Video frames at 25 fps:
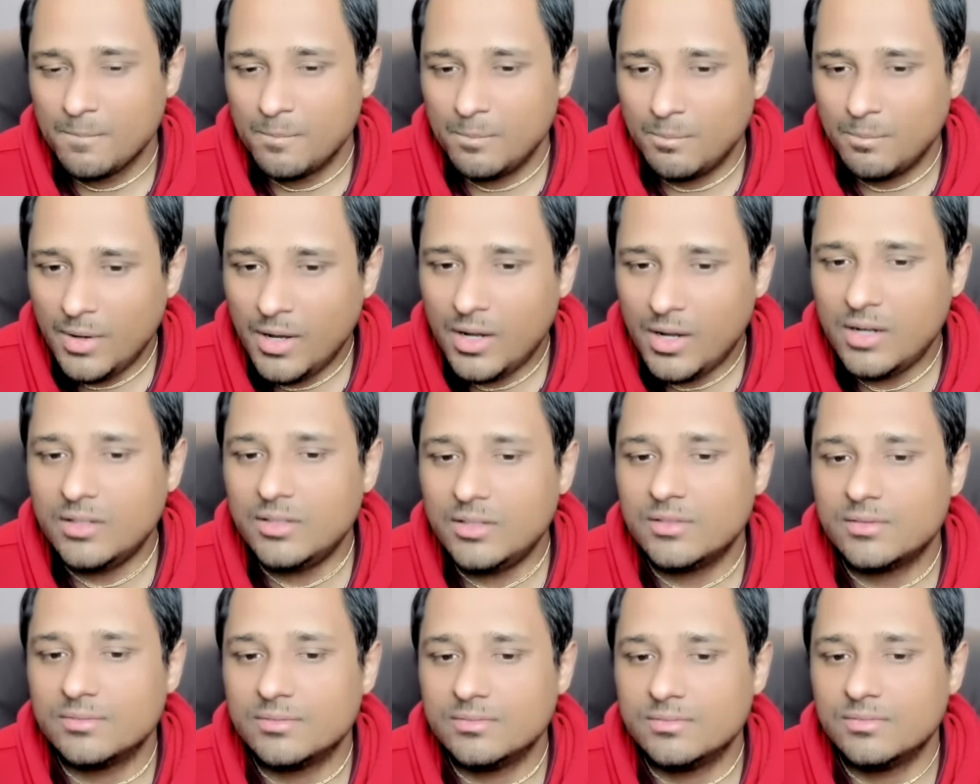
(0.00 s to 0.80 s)
but
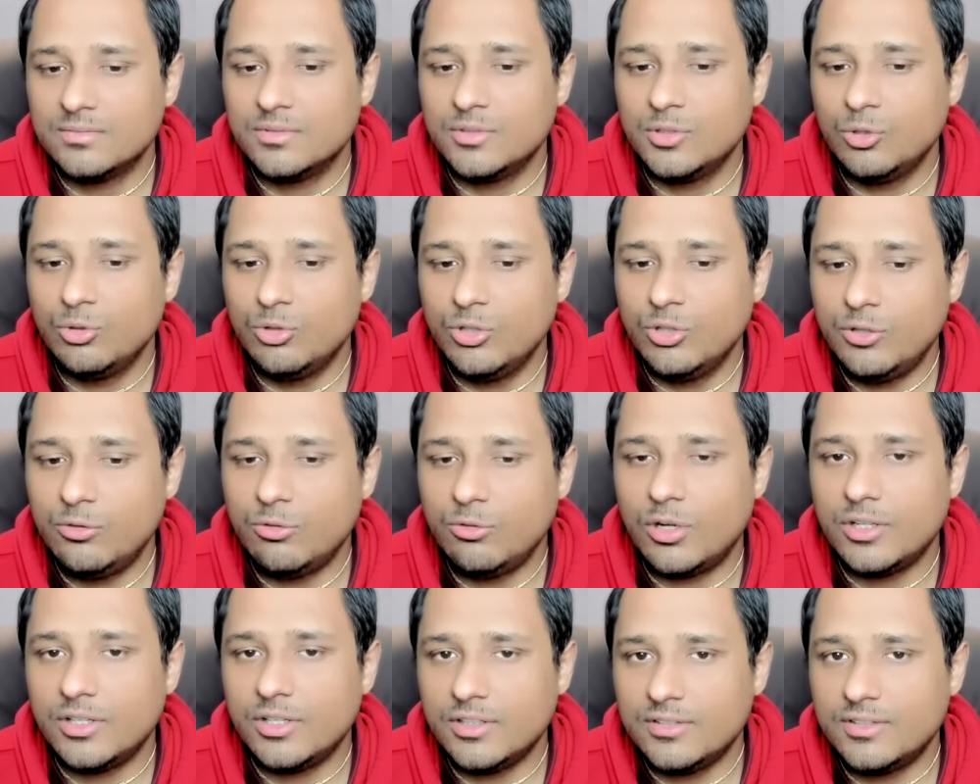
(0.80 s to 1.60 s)
you need
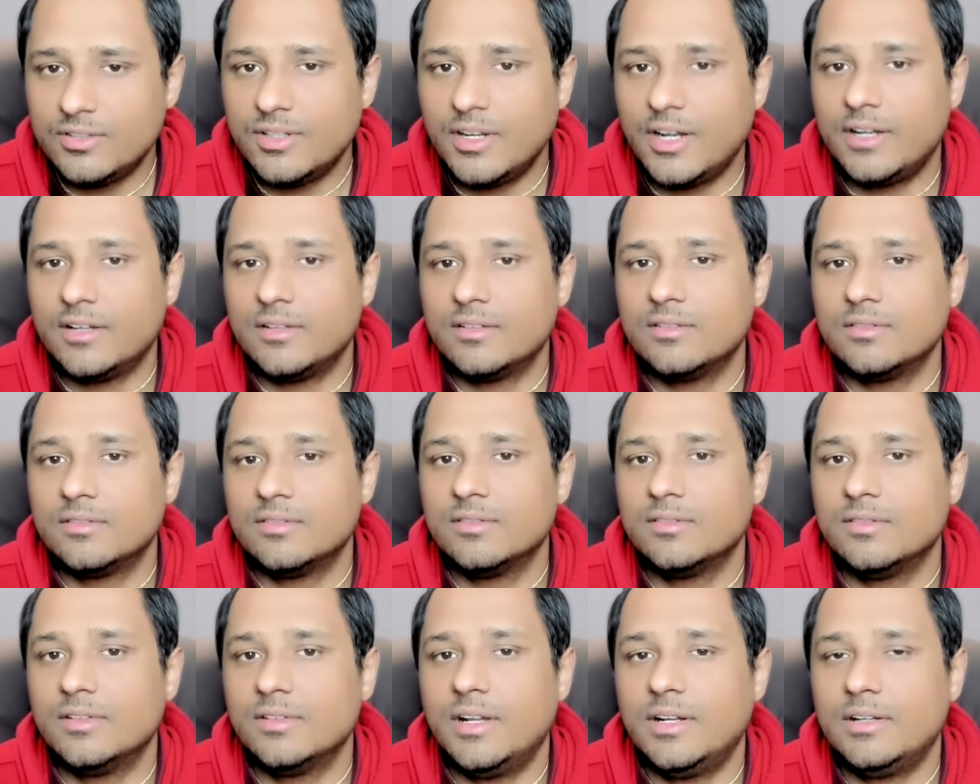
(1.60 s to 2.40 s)
to understand
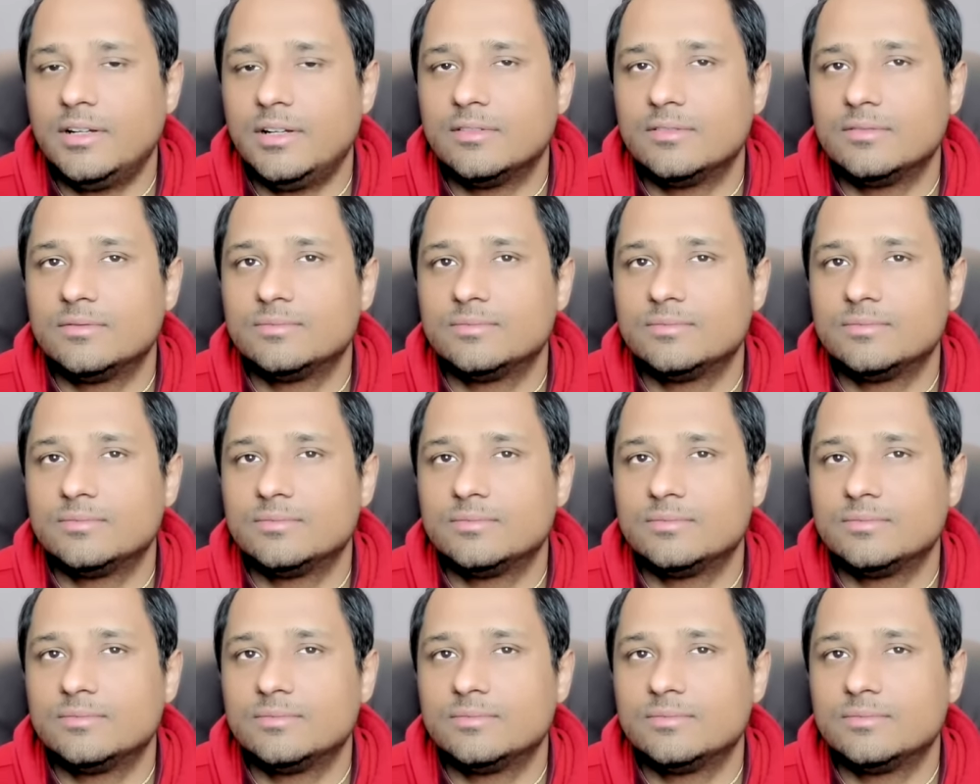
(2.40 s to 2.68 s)
that